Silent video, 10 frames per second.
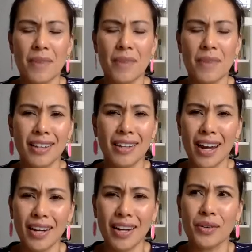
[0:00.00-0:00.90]
not going to
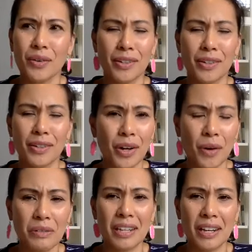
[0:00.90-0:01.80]
lie to you. A year
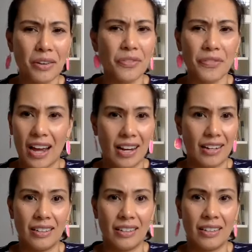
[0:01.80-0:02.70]
ago, I was
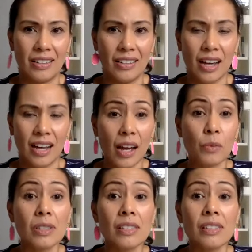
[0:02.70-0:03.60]
terrified. I
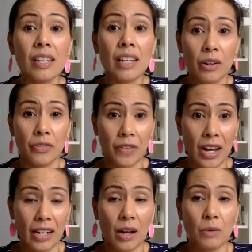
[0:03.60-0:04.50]
was
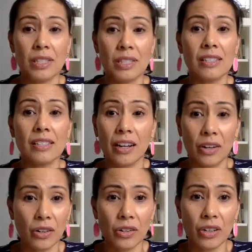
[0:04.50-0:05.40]

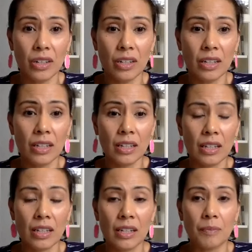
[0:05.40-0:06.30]
scared,
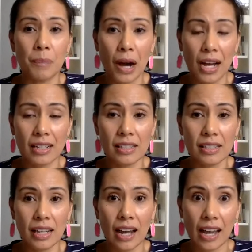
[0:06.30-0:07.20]
but
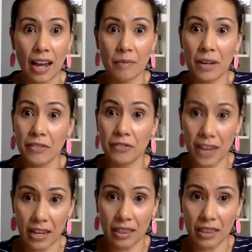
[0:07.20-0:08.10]
I had my
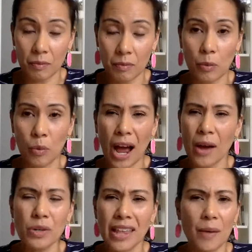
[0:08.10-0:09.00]
faith. Why
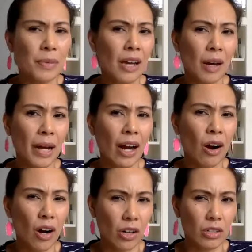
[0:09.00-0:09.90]
would that be on my
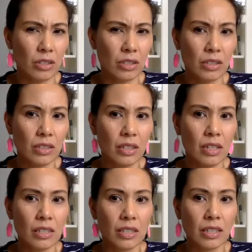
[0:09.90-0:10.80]
heart?
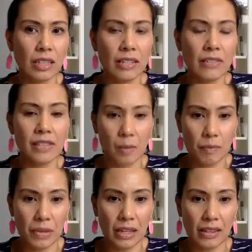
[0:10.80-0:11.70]
To leave
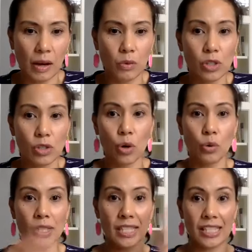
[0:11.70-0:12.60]
something that was so
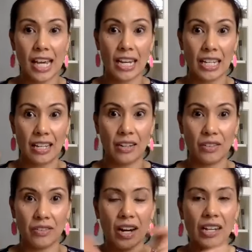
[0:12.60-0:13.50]
steady,
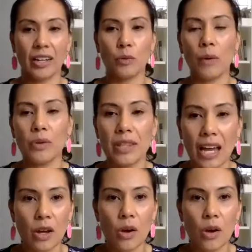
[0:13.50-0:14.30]
right? Like, why would that